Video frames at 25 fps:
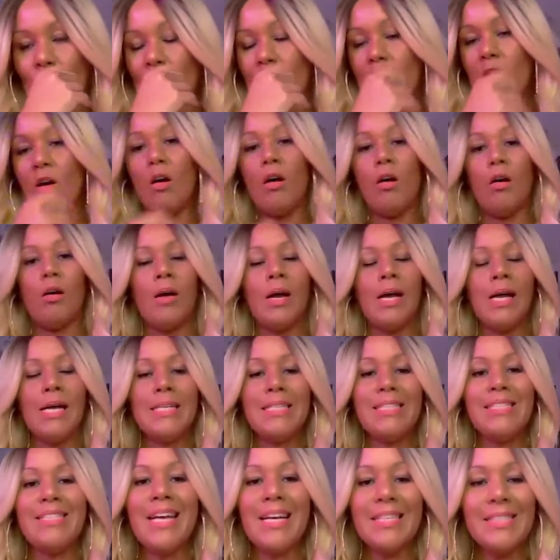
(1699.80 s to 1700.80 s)
Y'all,
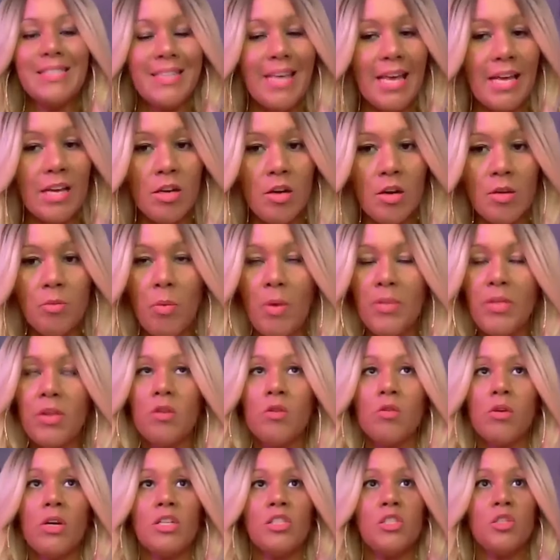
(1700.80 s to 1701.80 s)
just get good. Whether
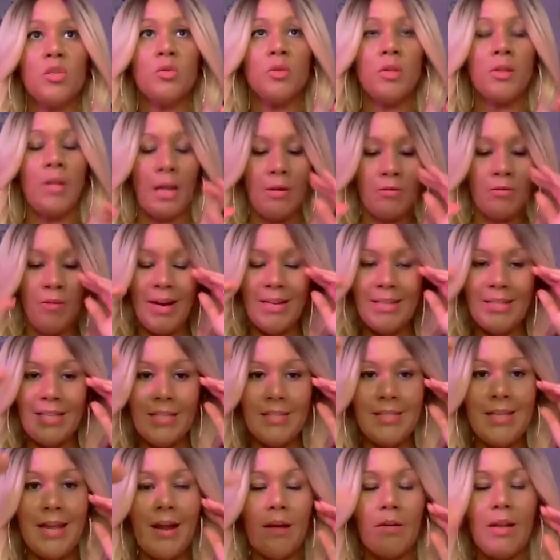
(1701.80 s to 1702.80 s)
you're going to do, like, write
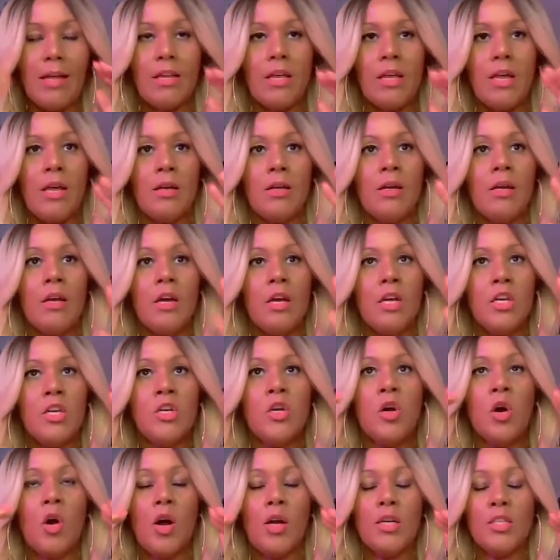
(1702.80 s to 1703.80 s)
these down. Like, if
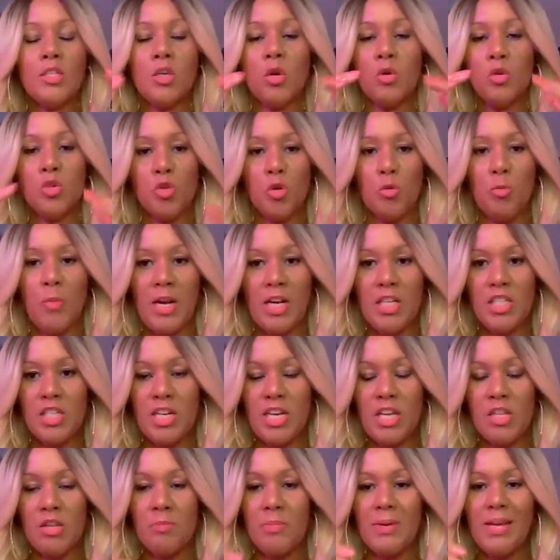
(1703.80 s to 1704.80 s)
your social media should
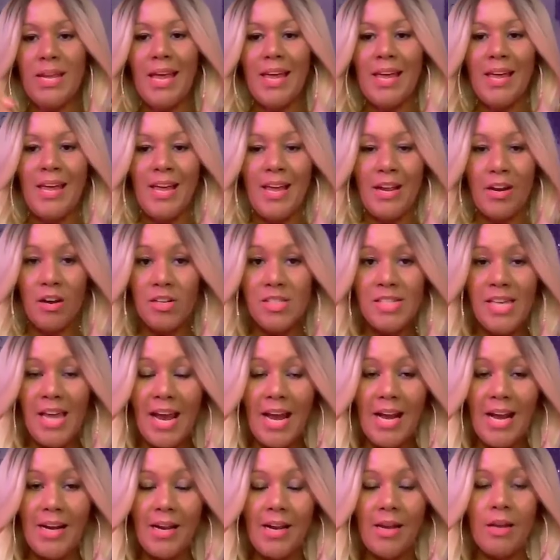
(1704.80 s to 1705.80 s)
either be
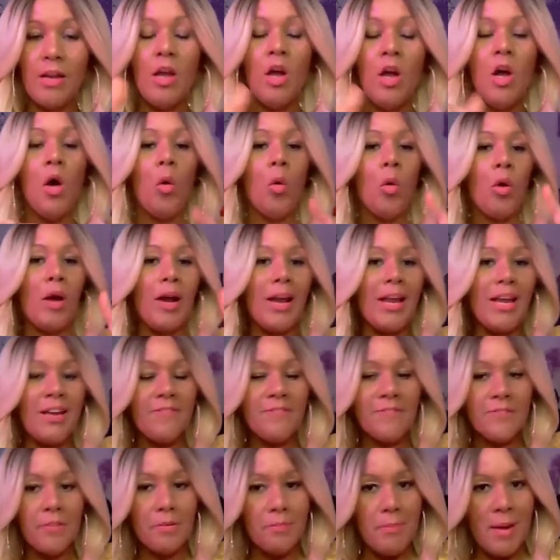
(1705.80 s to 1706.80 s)
entertaining or
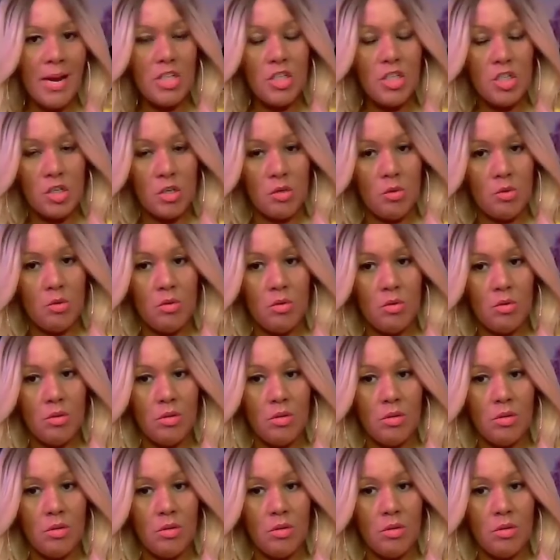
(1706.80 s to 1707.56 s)
informational.